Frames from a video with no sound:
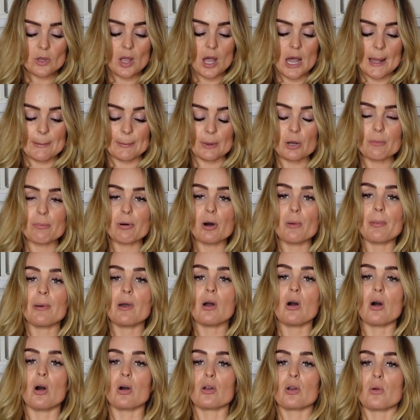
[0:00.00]
I'm going to pop
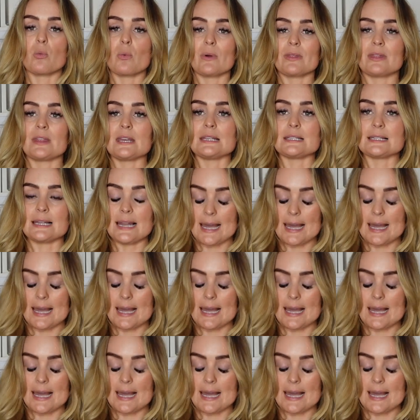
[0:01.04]
it on with these